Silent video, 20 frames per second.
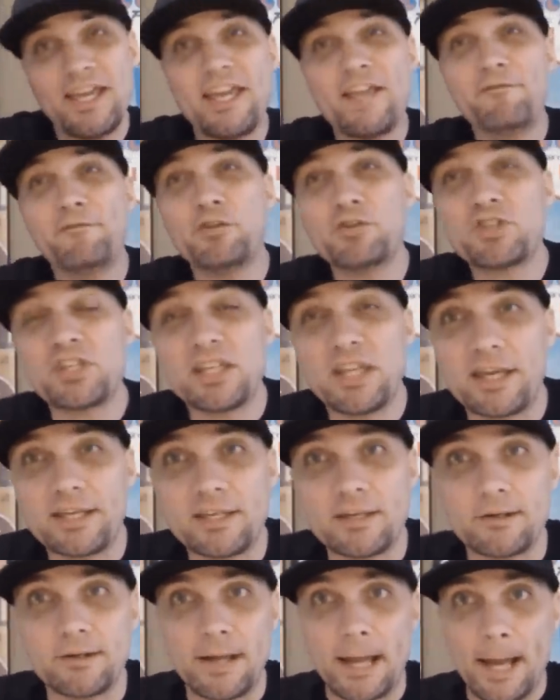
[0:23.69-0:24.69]
if you should
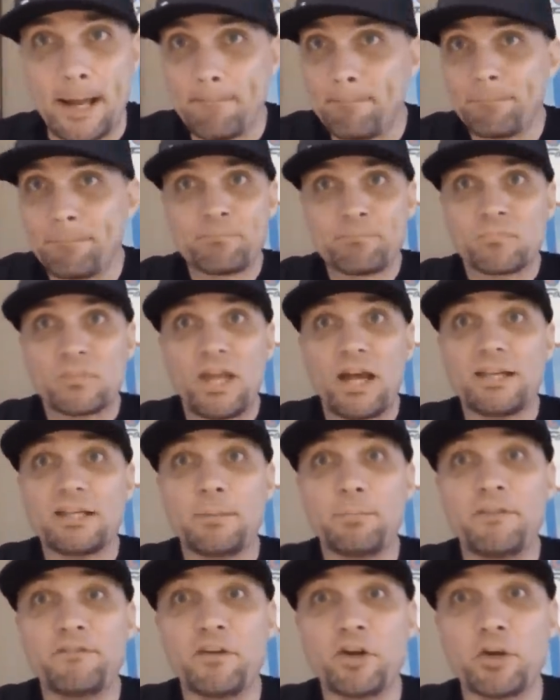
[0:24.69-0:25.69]
like it or not. I
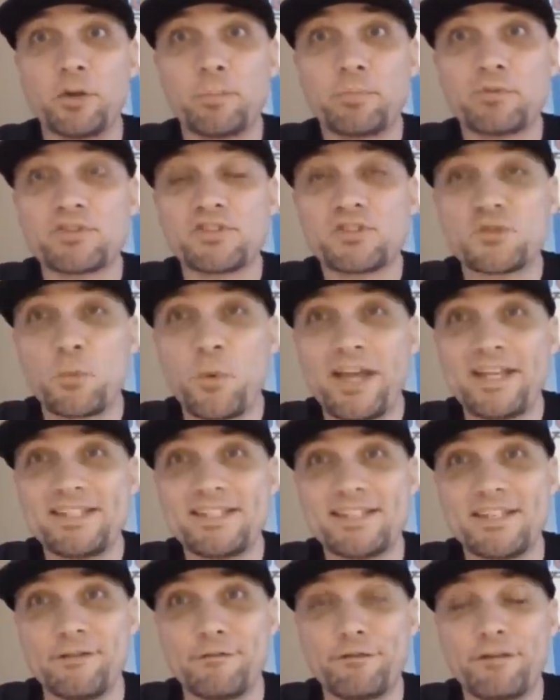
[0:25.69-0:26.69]
can be very
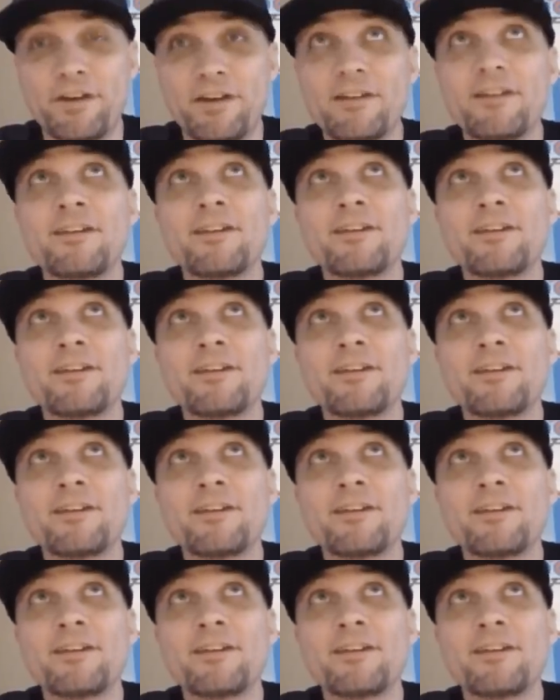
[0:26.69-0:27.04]
persuasive.